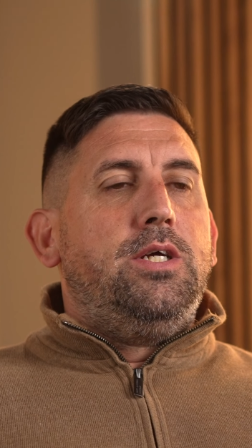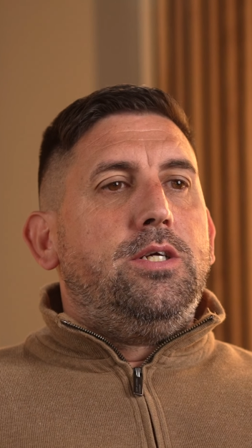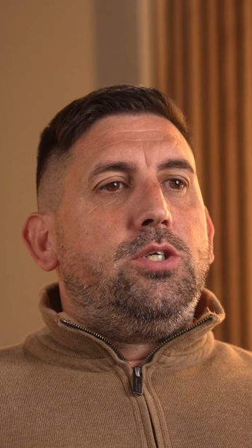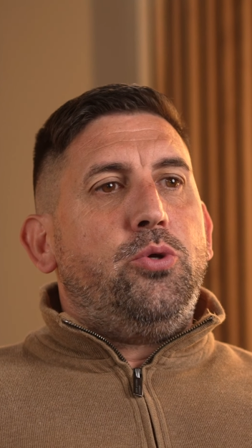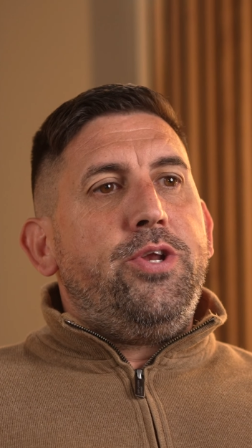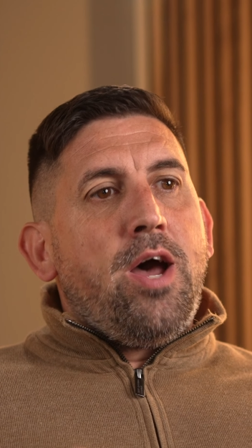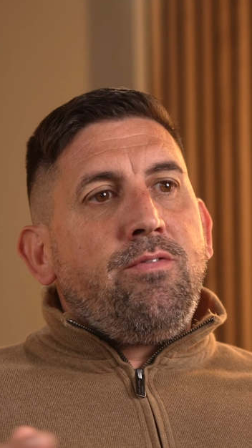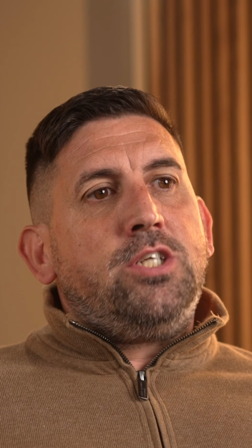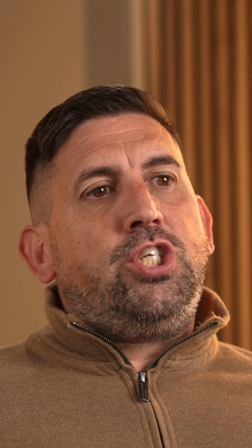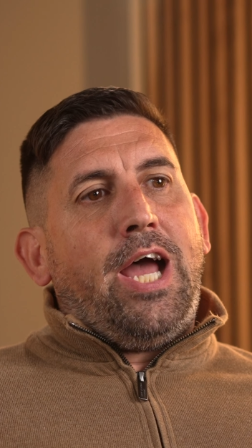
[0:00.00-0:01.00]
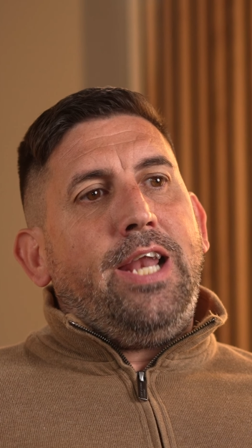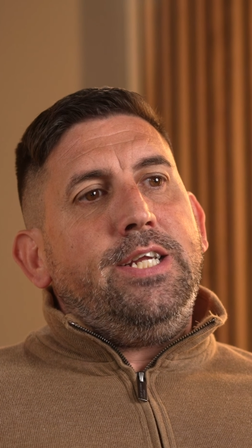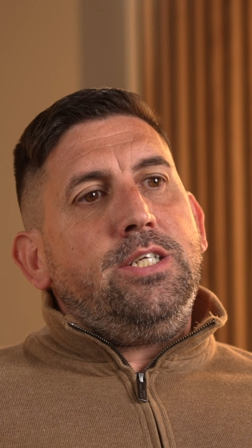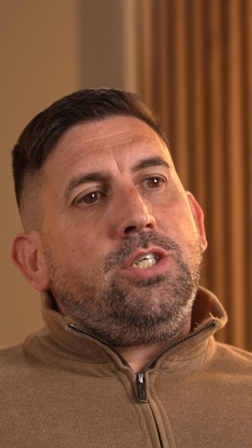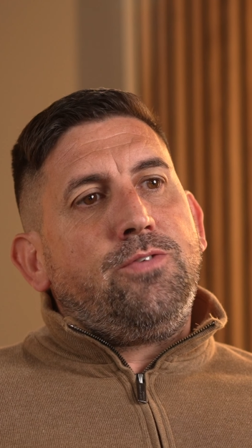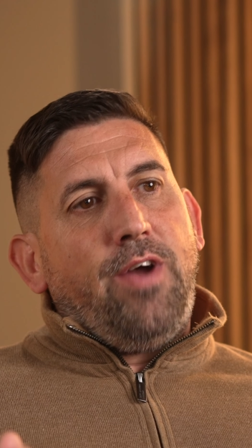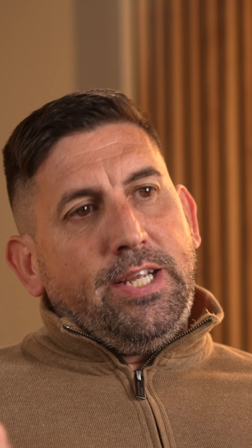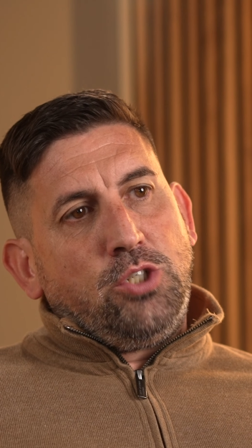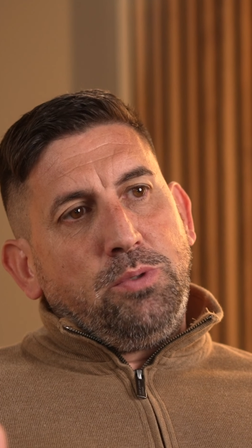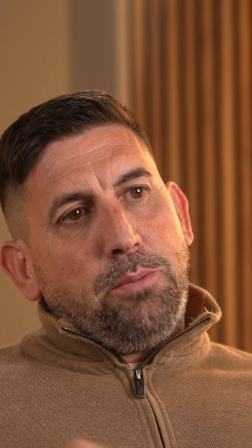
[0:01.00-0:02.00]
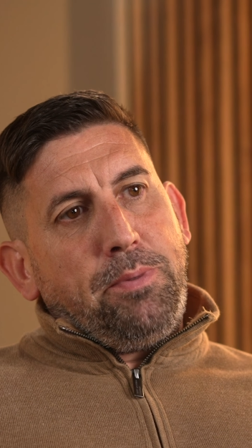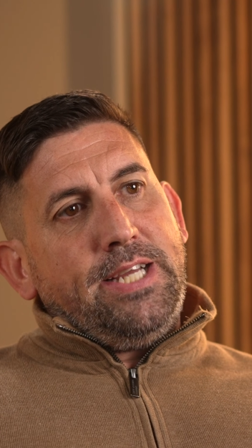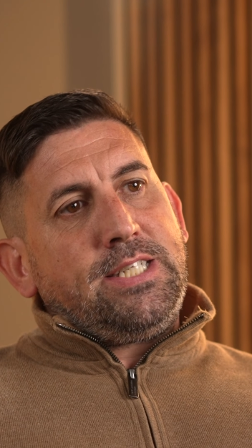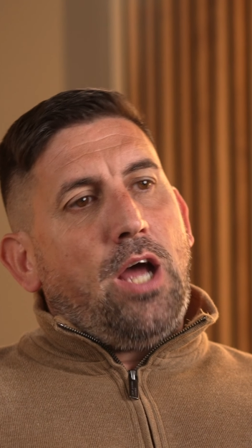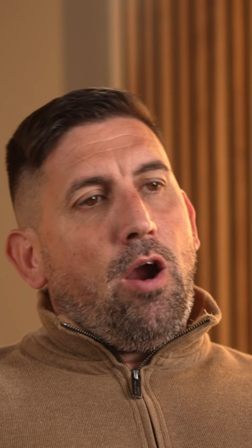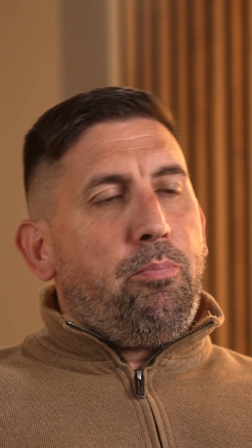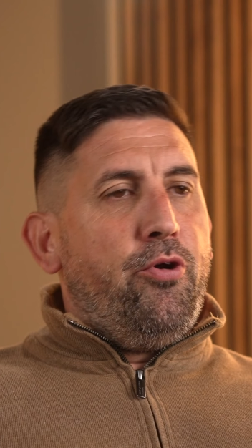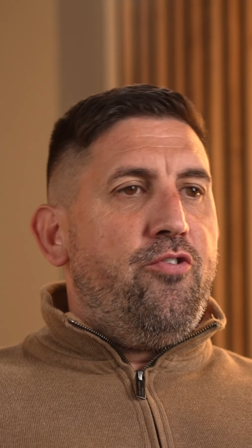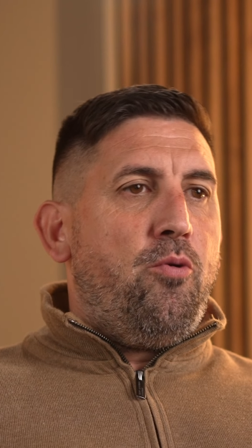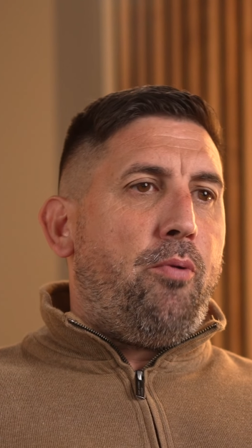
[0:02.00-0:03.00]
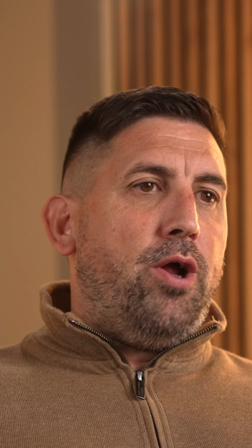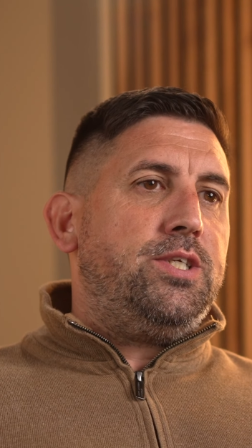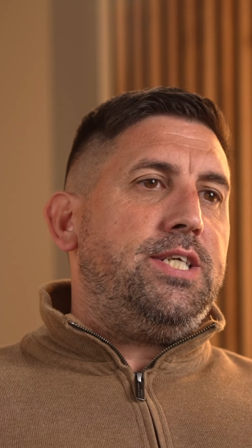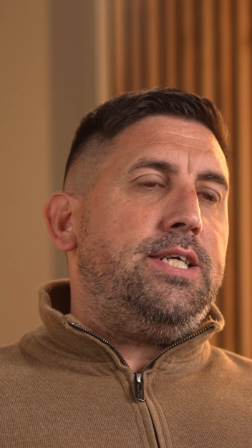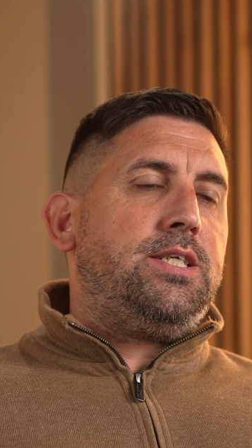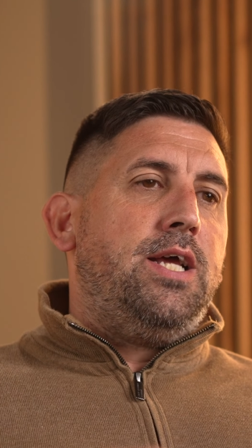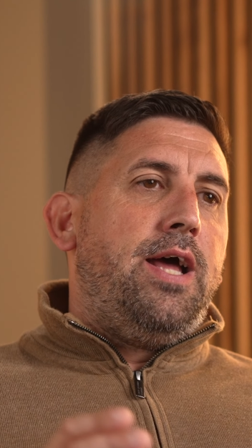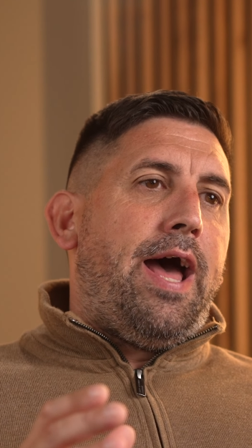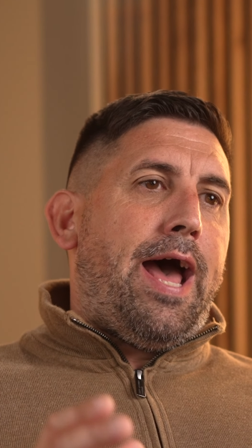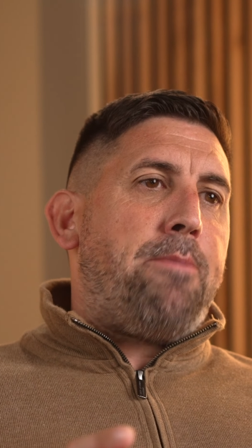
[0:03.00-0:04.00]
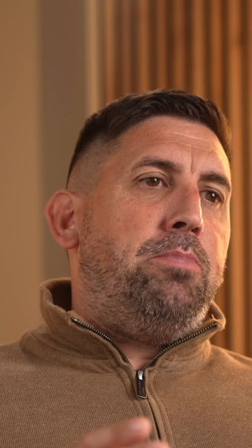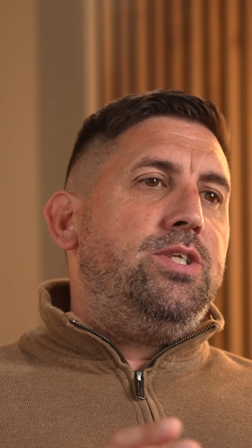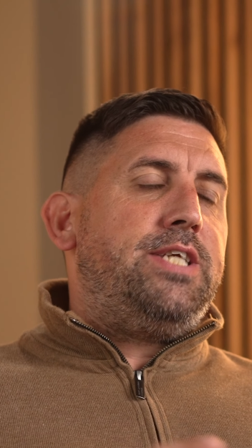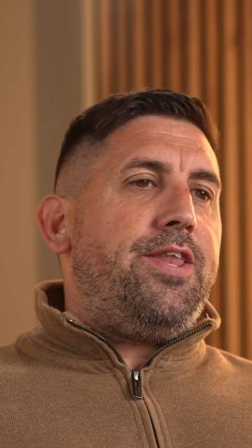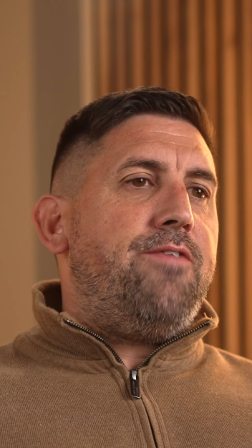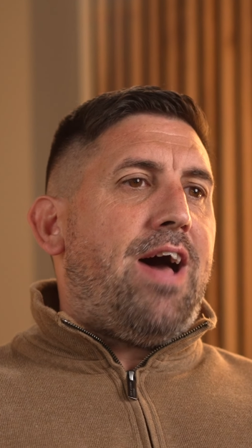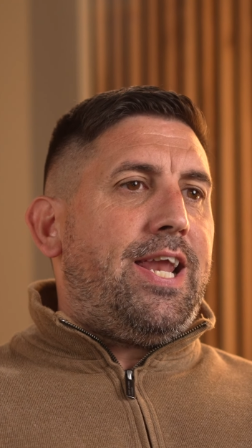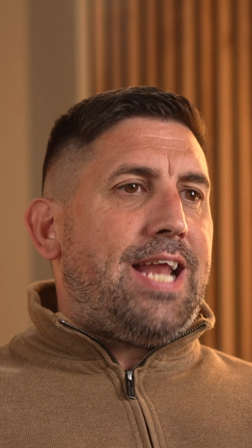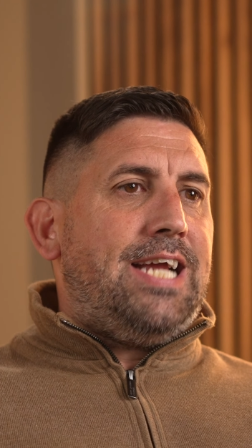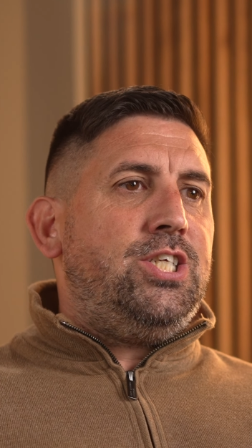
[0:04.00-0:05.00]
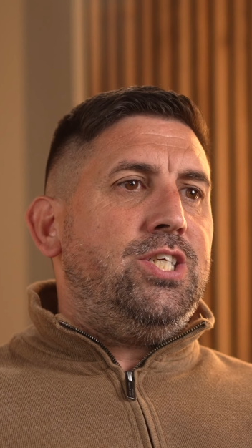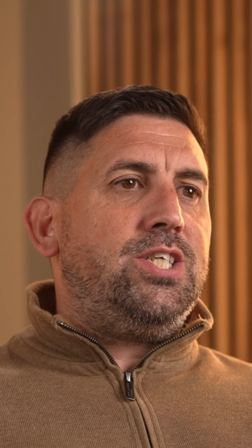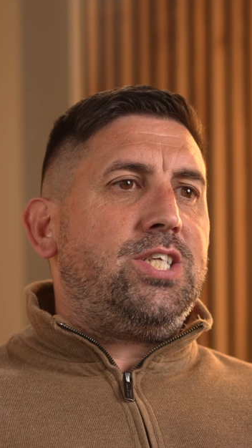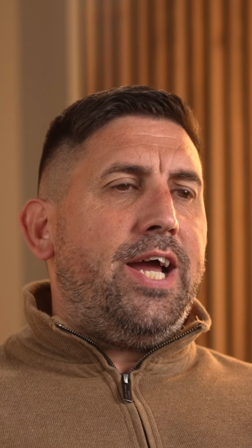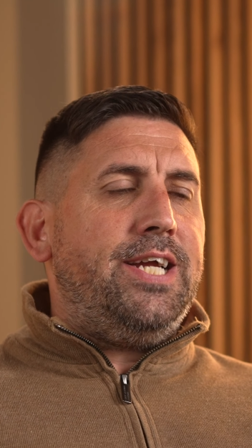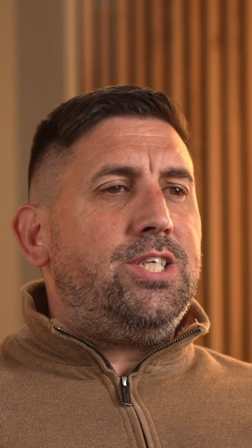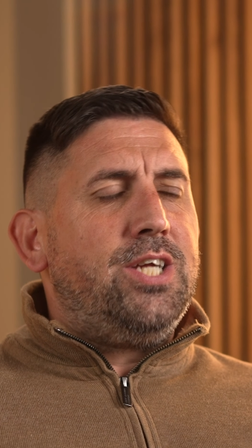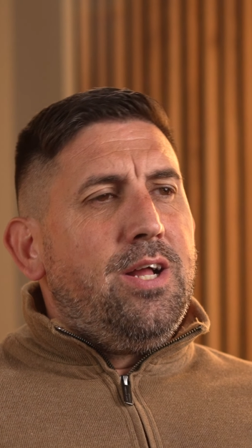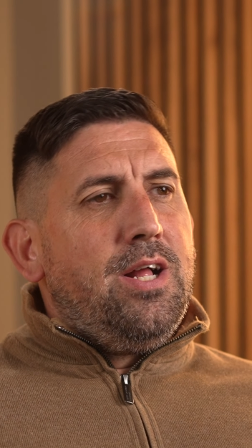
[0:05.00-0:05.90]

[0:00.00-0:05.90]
So another challenge faced with the BSR approval process happens at the validation stage.